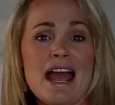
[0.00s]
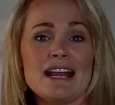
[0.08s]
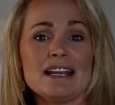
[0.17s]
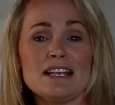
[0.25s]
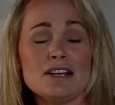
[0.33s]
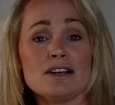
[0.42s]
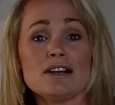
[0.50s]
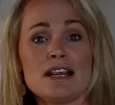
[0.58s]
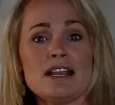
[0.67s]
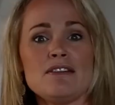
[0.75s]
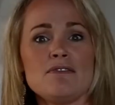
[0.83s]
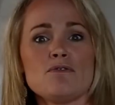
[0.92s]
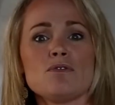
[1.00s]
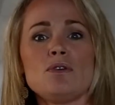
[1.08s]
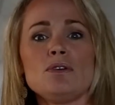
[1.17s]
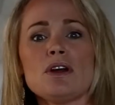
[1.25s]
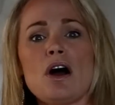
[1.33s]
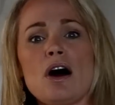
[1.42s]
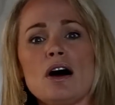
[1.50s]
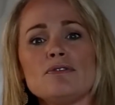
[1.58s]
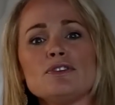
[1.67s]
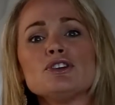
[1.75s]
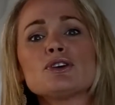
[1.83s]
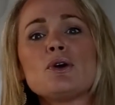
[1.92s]
And here he rolled
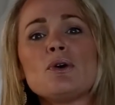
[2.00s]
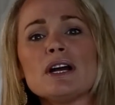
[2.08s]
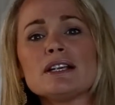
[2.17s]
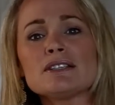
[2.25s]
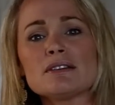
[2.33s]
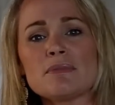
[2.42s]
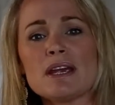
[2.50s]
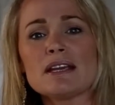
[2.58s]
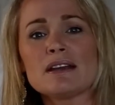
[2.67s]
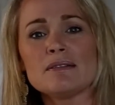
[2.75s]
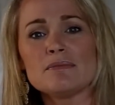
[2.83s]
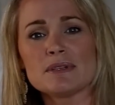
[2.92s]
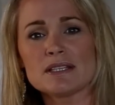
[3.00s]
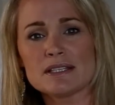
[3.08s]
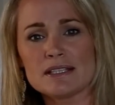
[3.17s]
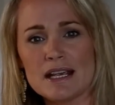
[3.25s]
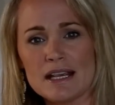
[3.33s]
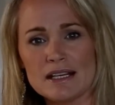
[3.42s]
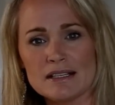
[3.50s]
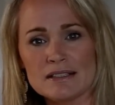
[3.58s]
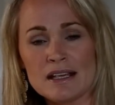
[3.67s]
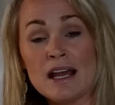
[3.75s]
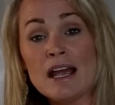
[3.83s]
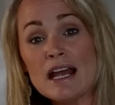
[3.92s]
off. You're going to make
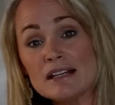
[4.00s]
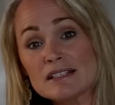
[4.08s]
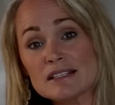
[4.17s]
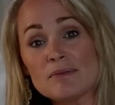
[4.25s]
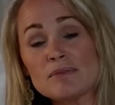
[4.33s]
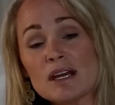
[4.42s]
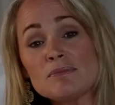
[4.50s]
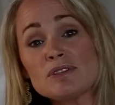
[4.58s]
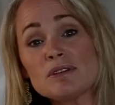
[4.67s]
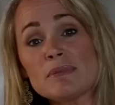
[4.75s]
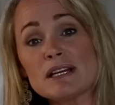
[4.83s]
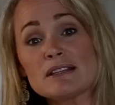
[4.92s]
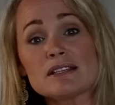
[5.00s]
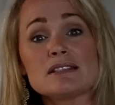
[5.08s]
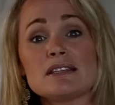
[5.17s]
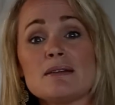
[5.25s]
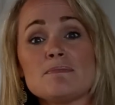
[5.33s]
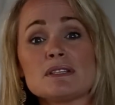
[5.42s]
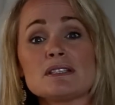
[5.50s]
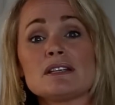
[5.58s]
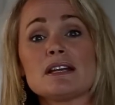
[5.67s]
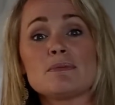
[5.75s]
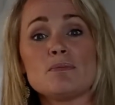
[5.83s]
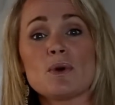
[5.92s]
mistakes. And sometimes you'll make the same
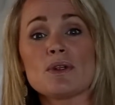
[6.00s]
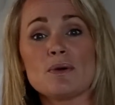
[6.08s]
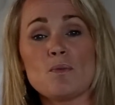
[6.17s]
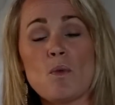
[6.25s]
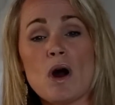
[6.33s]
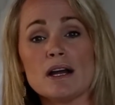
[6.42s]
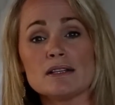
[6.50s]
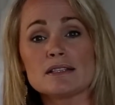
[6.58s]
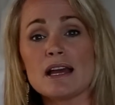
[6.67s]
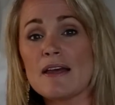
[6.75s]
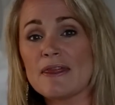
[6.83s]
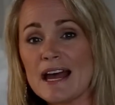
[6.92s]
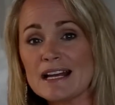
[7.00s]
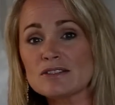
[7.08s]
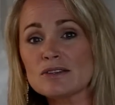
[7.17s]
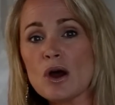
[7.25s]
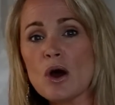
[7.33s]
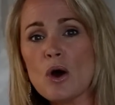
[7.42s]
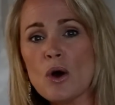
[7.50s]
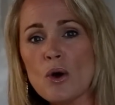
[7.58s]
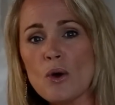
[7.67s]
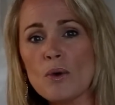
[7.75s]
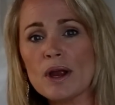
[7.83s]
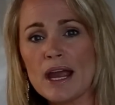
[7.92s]
mistake more than once. And that's
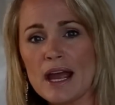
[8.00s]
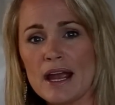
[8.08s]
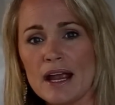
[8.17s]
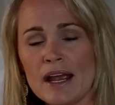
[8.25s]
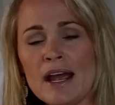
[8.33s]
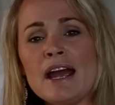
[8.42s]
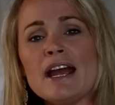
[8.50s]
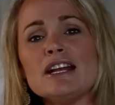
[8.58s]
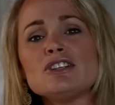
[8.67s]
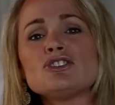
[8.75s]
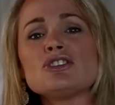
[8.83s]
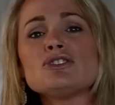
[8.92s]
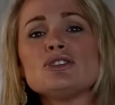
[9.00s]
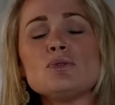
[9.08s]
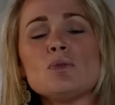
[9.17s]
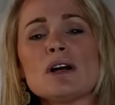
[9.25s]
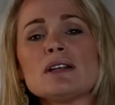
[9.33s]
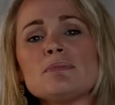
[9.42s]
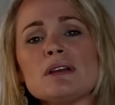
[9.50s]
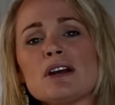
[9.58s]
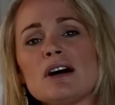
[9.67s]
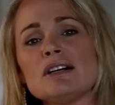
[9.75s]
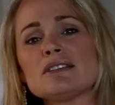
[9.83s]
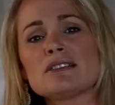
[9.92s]
okay. It's just you want to be
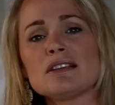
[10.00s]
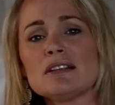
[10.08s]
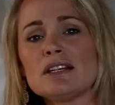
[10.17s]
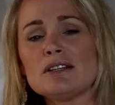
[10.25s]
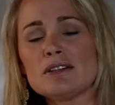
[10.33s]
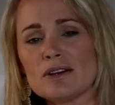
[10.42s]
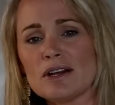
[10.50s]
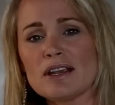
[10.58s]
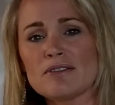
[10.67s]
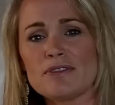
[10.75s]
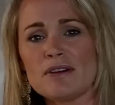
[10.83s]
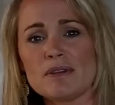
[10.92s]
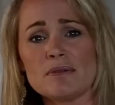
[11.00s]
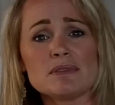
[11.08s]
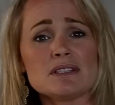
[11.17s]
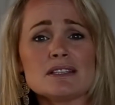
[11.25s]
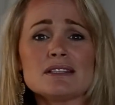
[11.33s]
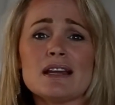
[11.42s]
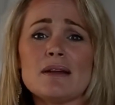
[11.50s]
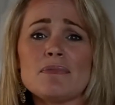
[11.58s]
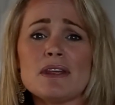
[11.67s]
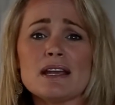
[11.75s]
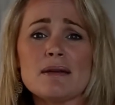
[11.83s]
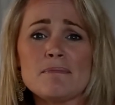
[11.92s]
constantly learning from them. It's the
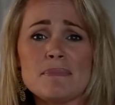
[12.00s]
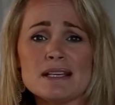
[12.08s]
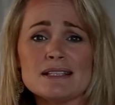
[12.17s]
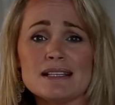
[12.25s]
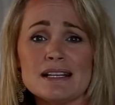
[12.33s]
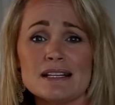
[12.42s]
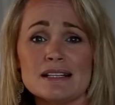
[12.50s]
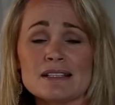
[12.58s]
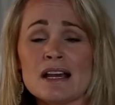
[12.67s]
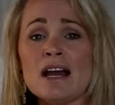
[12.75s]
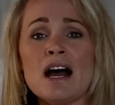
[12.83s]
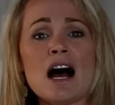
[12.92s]
same thing in business.